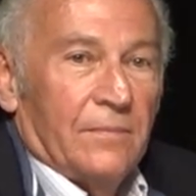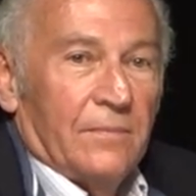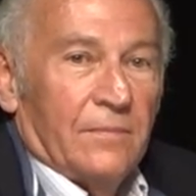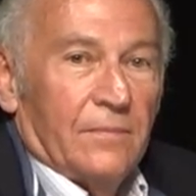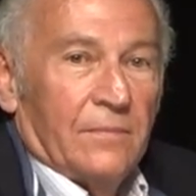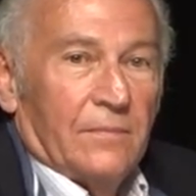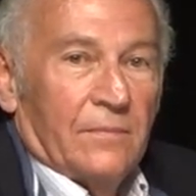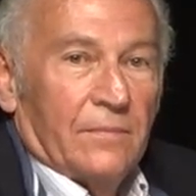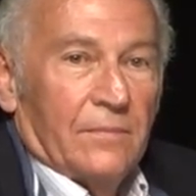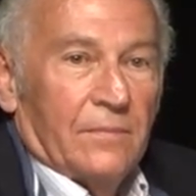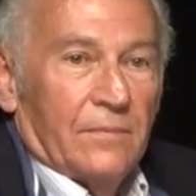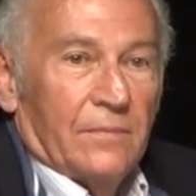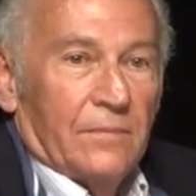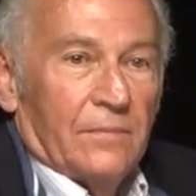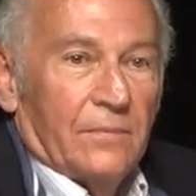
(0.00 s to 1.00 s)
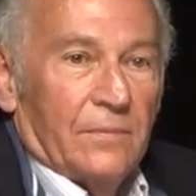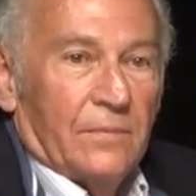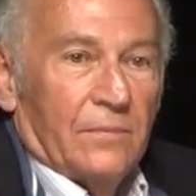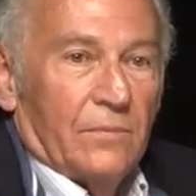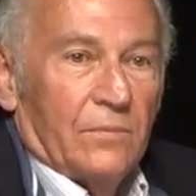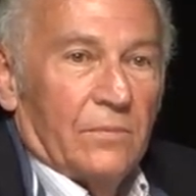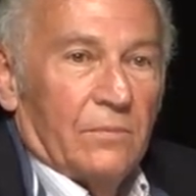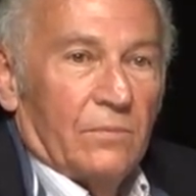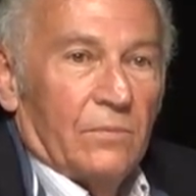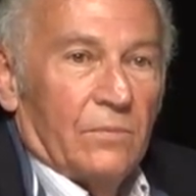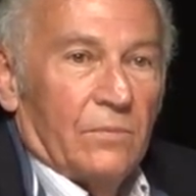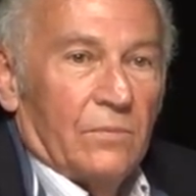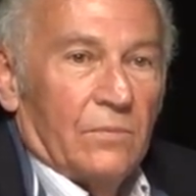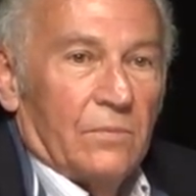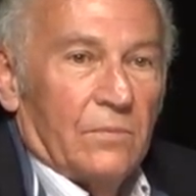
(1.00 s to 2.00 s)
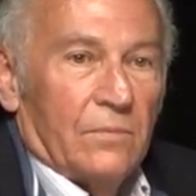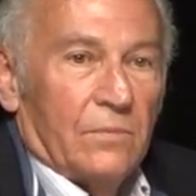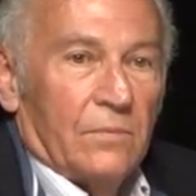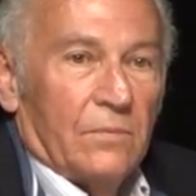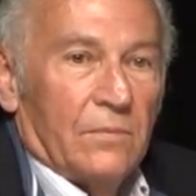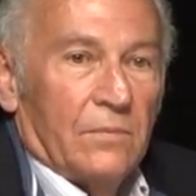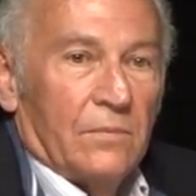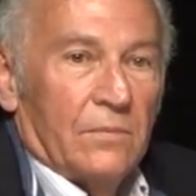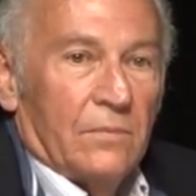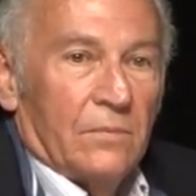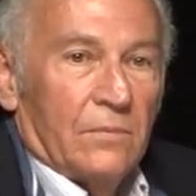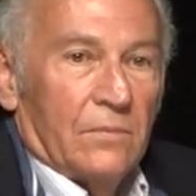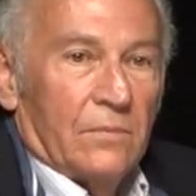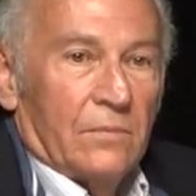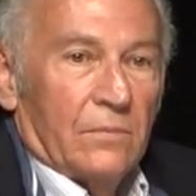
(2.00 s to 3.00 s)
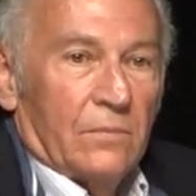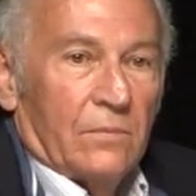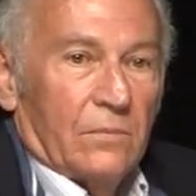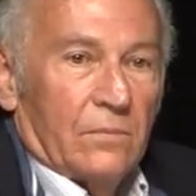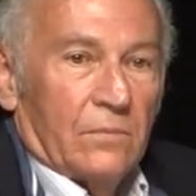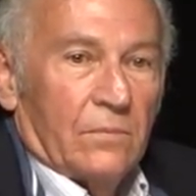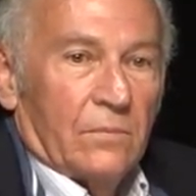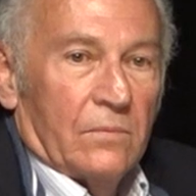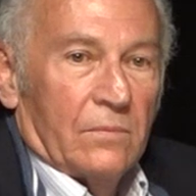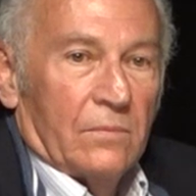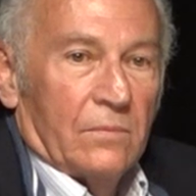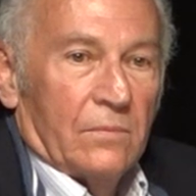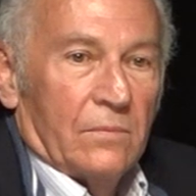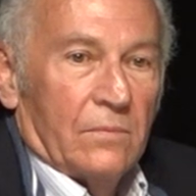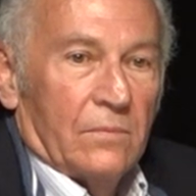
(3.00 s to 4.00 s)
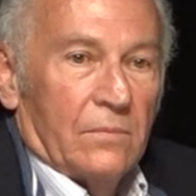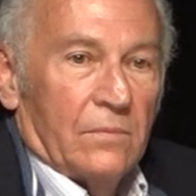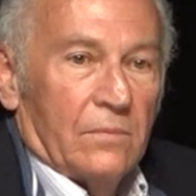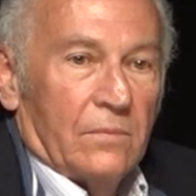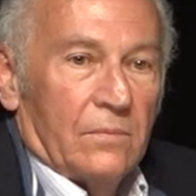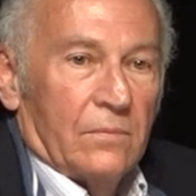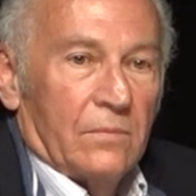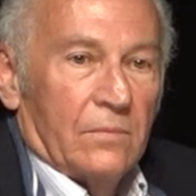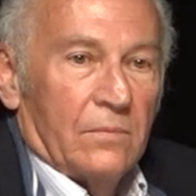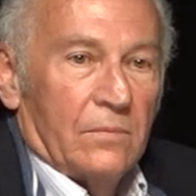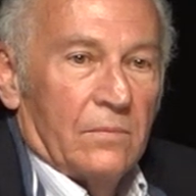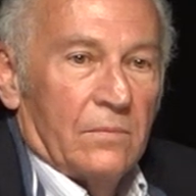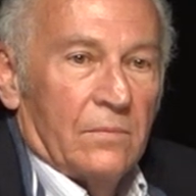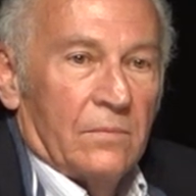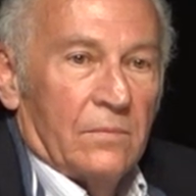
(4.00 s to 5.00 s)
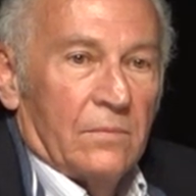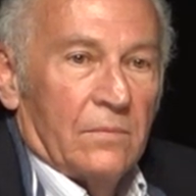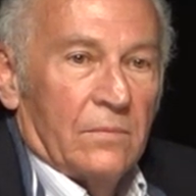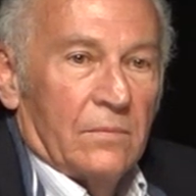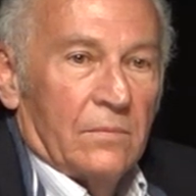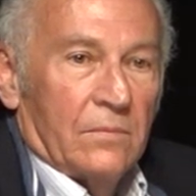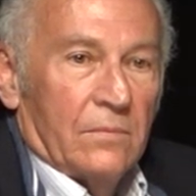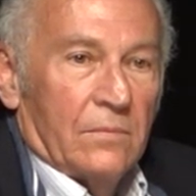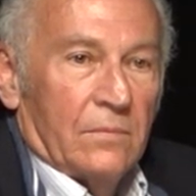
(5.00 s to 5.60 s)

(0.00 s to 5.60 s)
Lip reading: (not speaking)